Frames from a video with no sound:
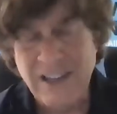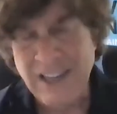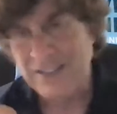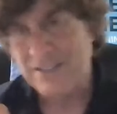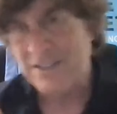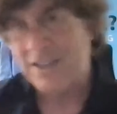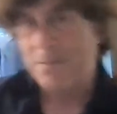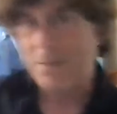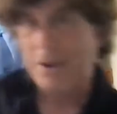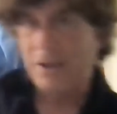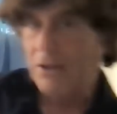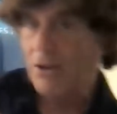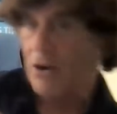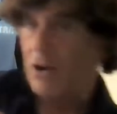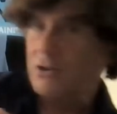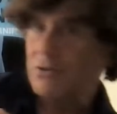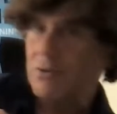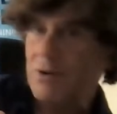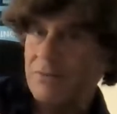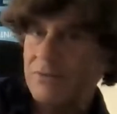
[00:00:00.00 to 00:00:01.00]
I got to take my
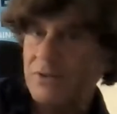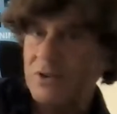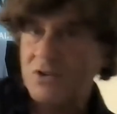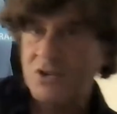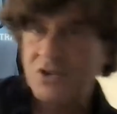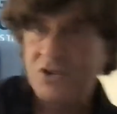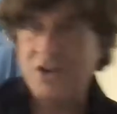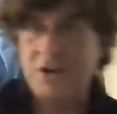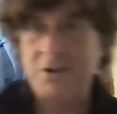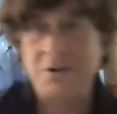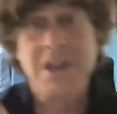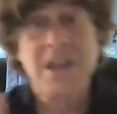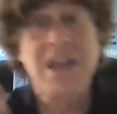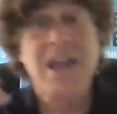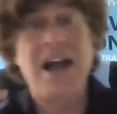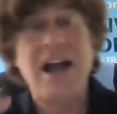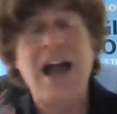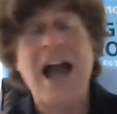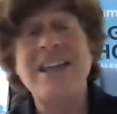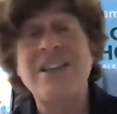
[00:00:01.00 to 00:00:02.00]
laundry off this chair.
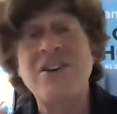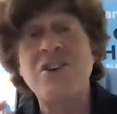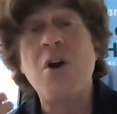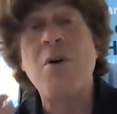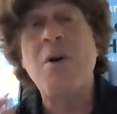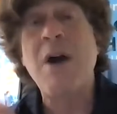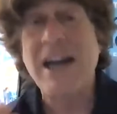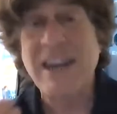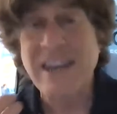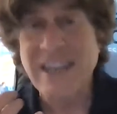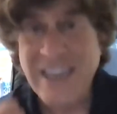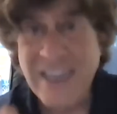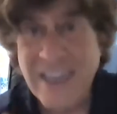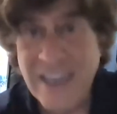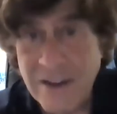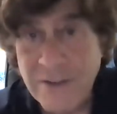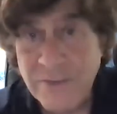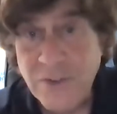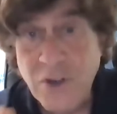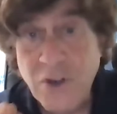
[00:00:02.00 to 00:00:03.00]
I know how to
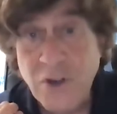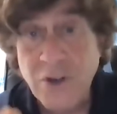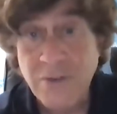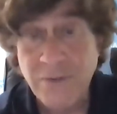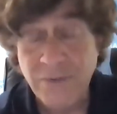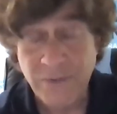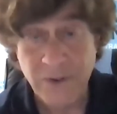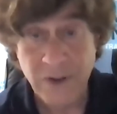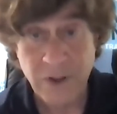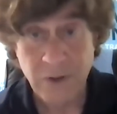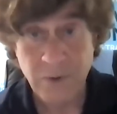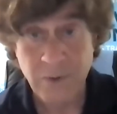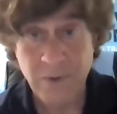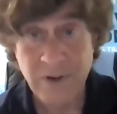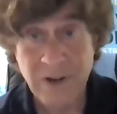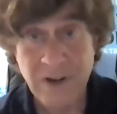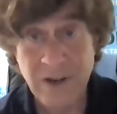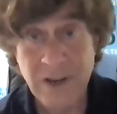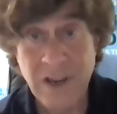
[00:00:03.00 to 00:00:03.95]
give good phone.